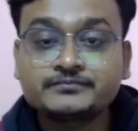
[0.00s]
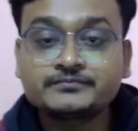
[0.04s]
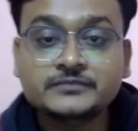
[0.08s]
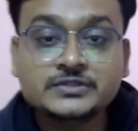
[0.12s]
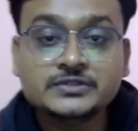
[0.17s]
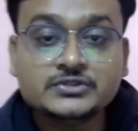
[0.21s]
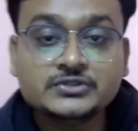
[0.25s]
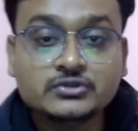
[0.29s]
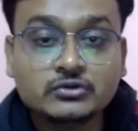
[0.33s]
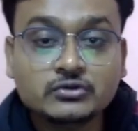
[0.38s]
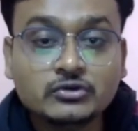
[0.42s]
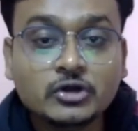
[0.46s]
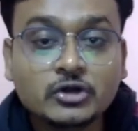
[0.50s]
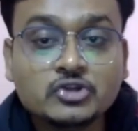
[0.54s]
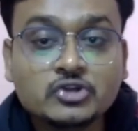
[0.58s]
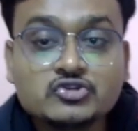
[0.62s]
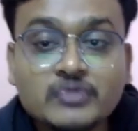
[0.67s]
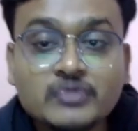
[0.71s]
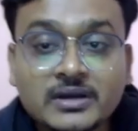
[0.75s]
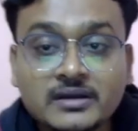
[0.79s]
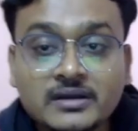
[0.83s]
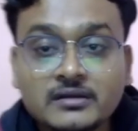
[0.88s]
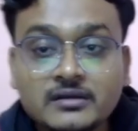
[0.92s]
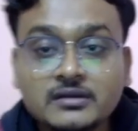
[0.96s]
So Don
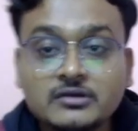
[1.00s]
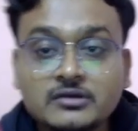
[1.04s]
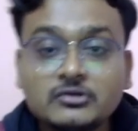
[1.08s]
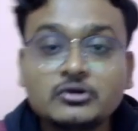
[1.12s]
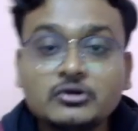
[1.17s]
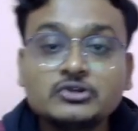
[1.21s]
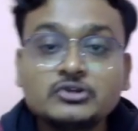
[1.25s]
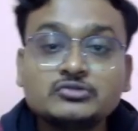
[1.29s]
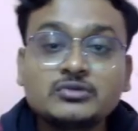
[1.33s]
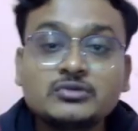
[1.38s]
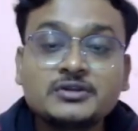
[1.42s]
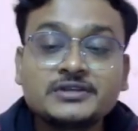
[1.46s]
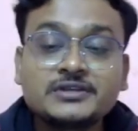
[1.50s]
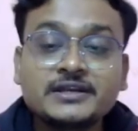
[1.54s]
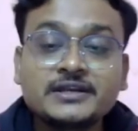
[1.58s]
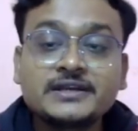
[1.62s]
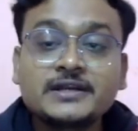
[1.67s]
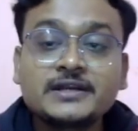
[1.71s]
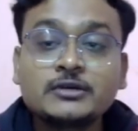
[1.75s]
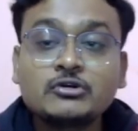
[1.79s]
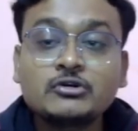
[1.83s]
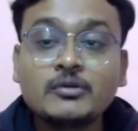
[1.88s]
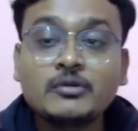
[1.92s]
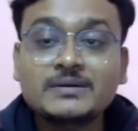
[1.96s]
Juan is
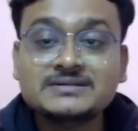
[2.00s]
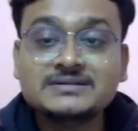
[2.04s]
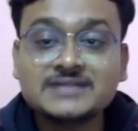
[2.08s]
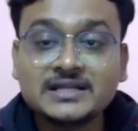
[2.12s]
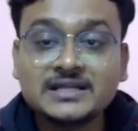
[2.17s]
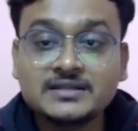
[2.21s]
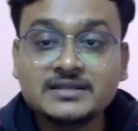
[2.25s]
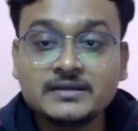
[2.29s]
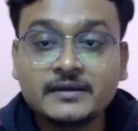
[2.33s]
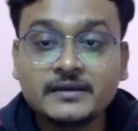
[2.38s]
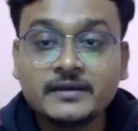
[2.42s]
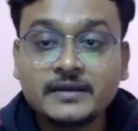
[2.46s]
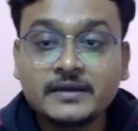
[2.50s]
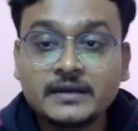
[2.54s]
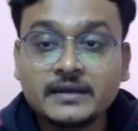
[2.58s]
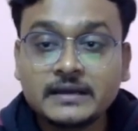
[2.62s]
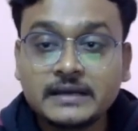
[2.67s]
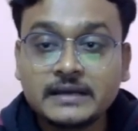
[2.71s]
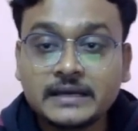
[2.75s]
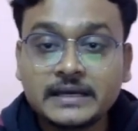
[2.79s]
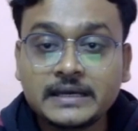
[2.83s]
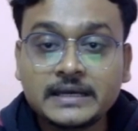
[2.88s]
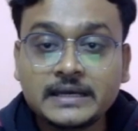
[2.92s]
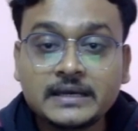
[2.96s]
dedicated to Robert Sadi.
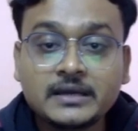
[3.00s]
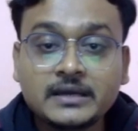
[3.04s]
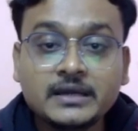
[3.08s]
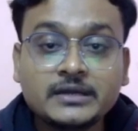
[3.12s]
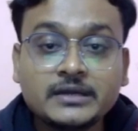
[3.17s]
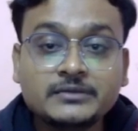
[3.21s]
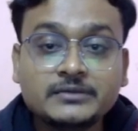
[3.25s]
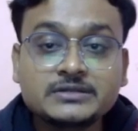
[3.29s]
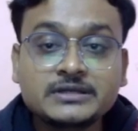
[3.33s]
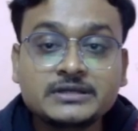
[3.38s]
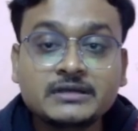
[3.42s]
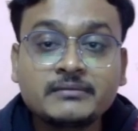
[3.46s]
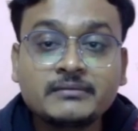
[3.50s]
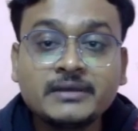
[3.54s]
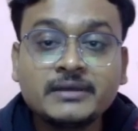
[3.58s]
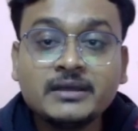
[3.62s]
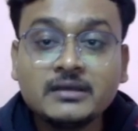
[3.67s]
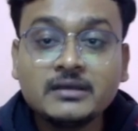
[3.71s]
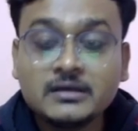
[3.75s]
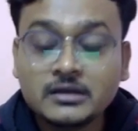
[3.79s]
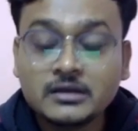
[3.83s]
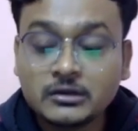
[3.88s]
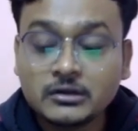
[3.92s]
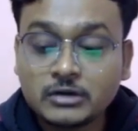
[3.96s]
It was written by
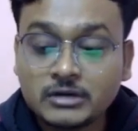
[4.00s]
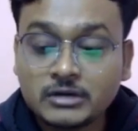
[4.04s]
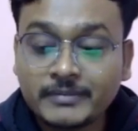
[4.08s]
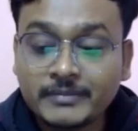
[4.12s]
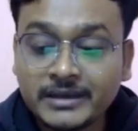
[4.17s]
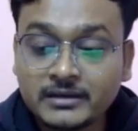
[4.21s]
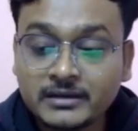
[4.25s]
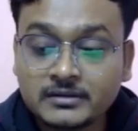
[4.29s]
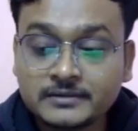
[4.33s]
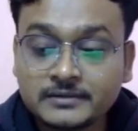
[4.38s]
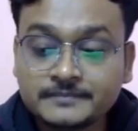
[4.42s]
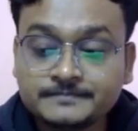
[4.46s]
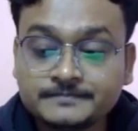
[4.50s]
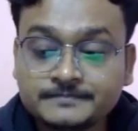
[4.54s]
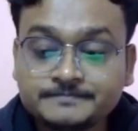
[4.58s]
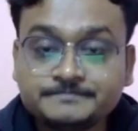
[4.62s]
Lord Byron.